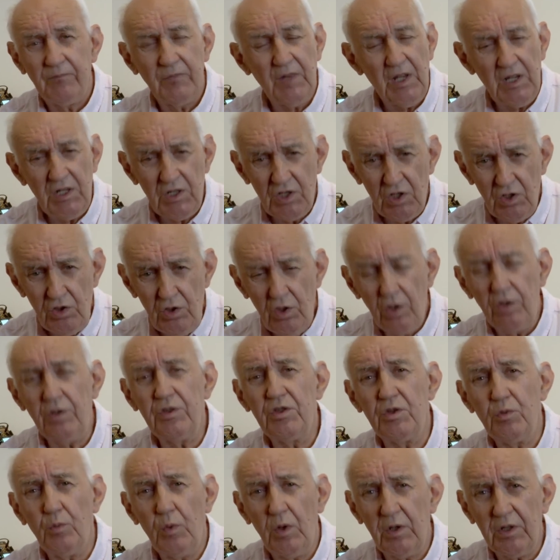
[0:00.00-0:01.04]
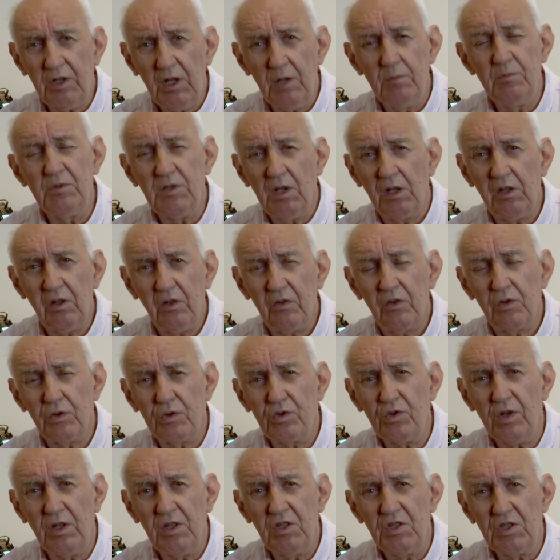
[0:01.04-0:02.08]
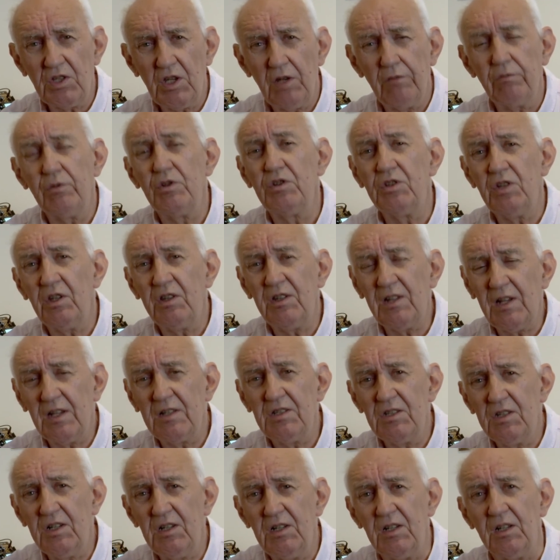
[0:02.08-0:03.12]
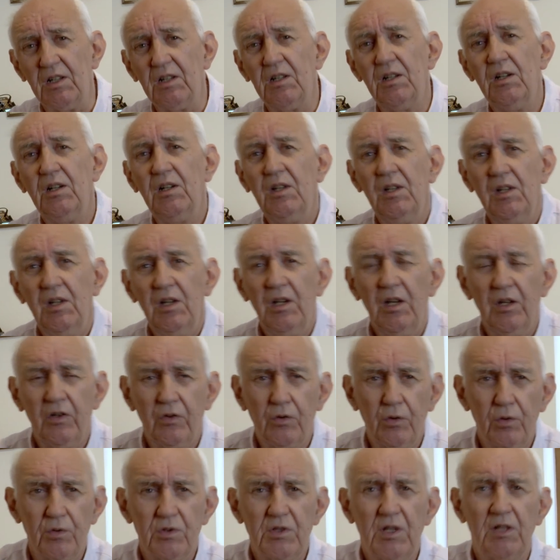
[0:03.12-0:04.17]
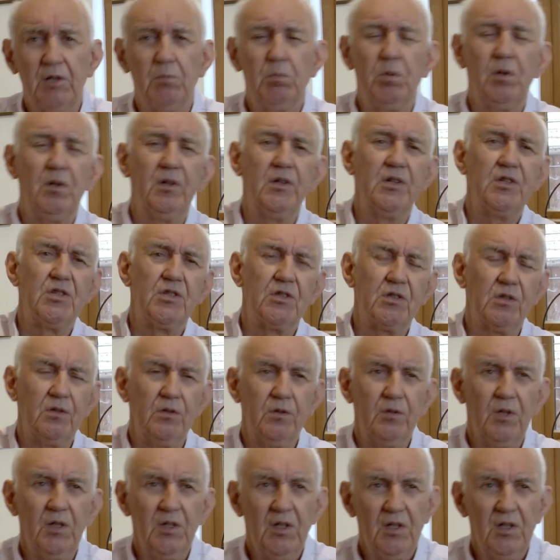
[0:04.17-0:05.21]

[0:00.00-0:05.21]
It's not what comes out of your transceiver, it's at the antenna. And of course that applies to